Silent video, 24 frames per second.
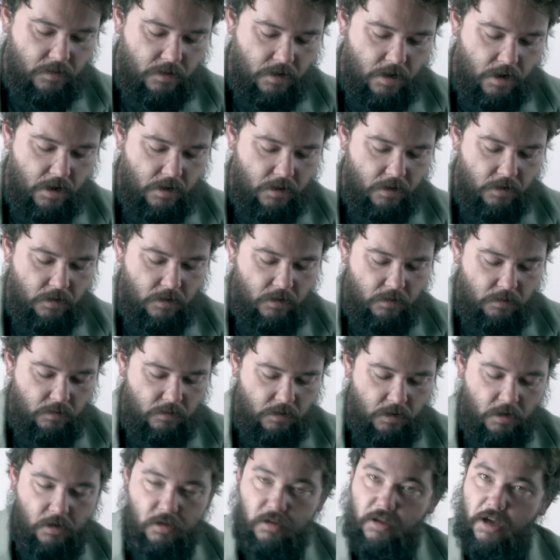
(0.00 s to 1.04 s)
and then you
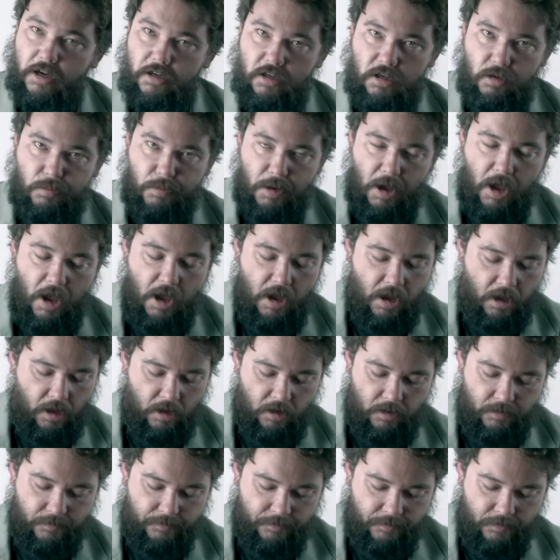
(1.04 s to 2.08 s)
neglect to pay.
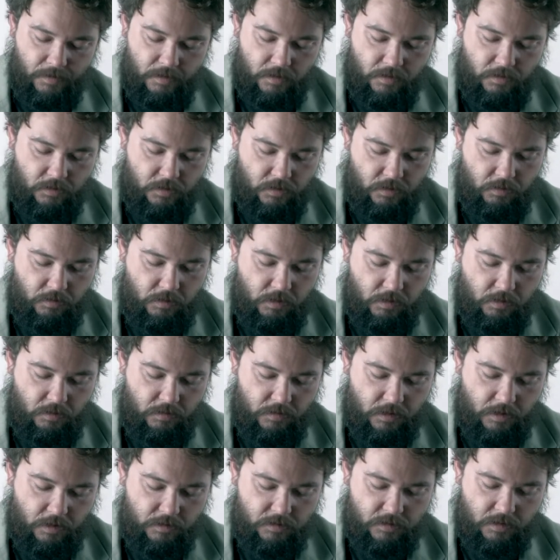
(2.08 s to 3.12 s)
Do you
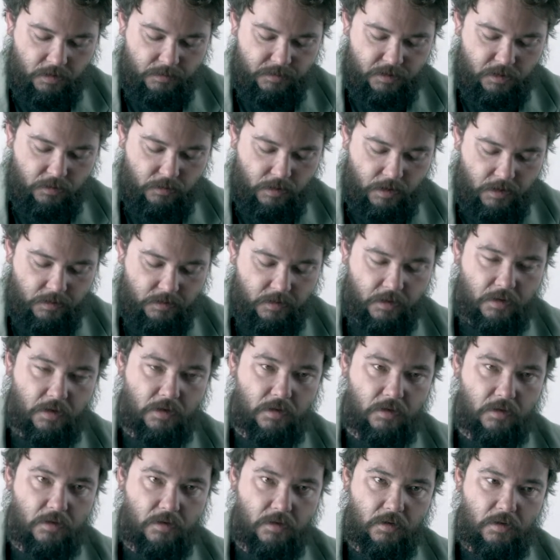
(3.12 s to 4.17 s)
then
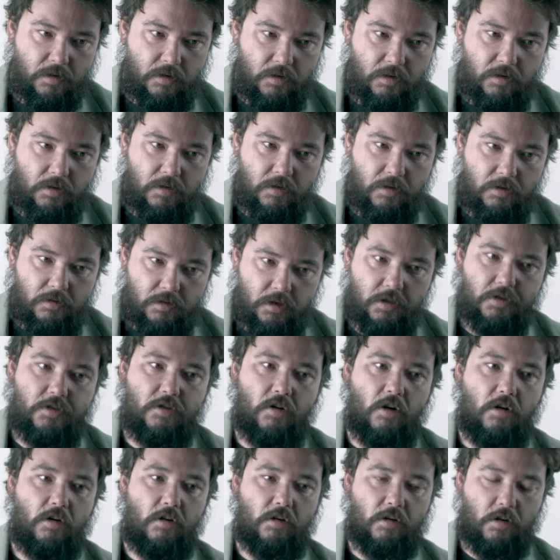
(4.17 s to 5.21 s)
subsequently
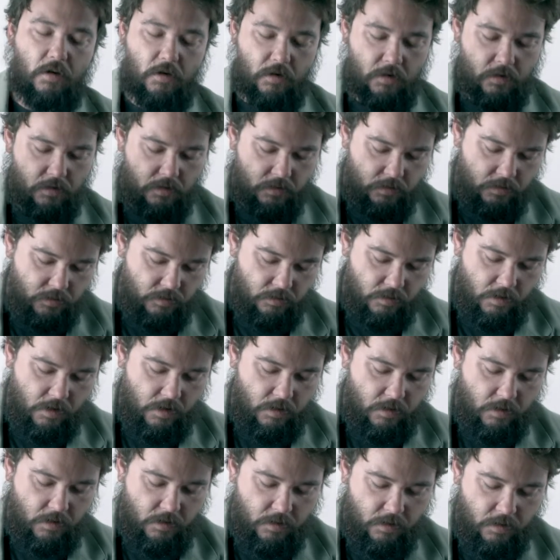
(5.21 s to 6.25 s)
discard a card, draw a
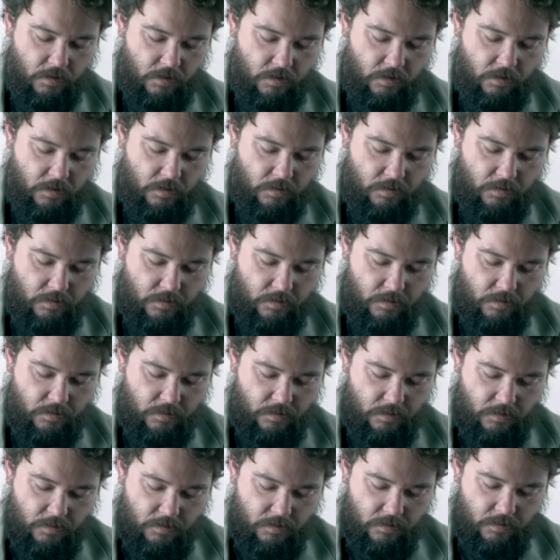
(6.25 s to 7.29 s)
card,
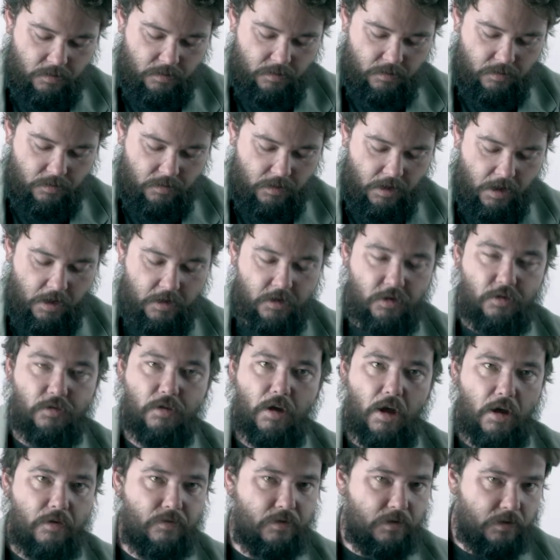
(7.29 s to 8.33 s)
gain two
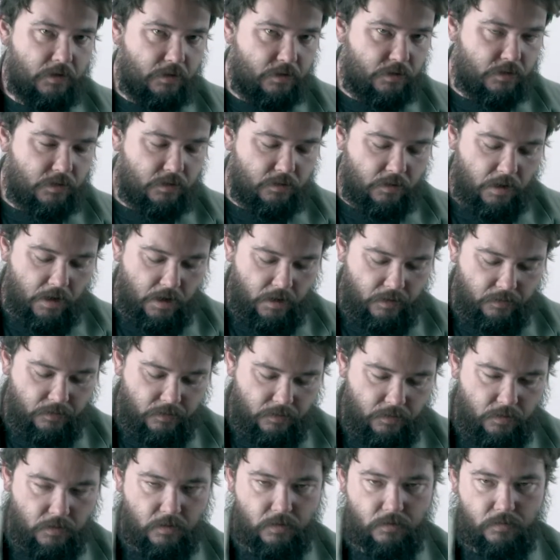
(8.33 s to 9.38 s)
life, and lose two life,
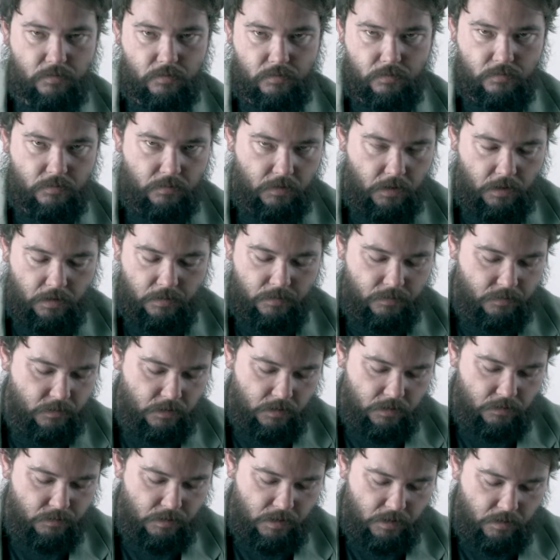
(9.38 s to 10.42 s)
or yeah, it
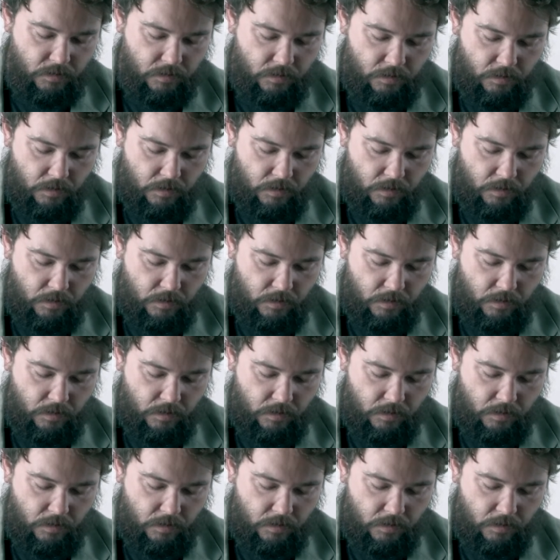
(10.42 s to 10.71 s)
doesn't matter.